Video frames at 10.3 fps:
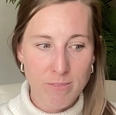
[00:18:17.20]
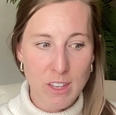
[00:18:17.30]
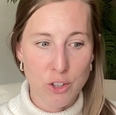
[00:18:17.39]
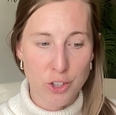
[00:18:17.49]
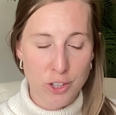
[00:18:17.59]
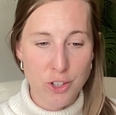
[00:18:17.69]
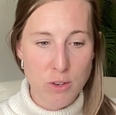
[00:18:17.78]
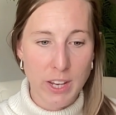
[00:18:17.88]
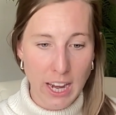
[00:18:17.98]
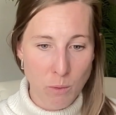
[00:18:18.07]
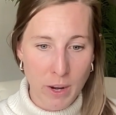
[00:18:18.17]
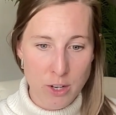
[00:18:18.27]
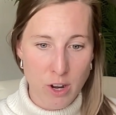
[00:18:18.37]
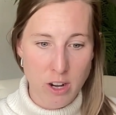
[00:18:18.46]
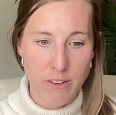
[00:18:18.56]
should you gain weight
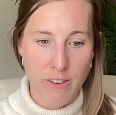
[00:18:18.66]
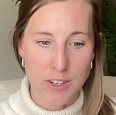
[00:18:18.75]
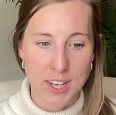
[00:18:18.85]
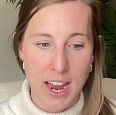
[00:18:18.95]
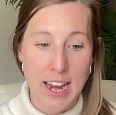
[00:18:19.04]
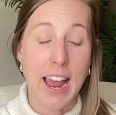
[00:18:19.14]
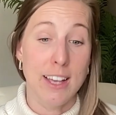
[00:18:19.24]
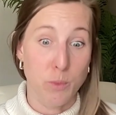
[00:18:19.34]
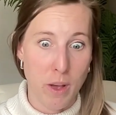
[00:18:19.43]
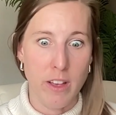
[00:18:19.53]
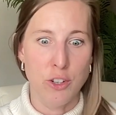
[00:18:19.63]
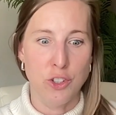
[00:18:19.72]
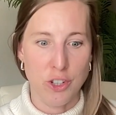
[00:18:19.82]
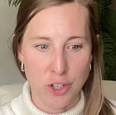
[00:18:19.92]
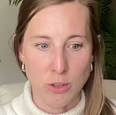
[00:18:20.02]
during a reverse diet, as well as
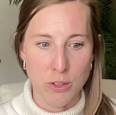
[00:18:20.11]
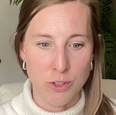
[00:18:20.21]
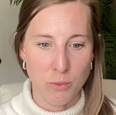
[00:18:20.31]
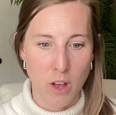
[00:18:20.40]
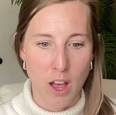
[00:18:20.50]
should you lose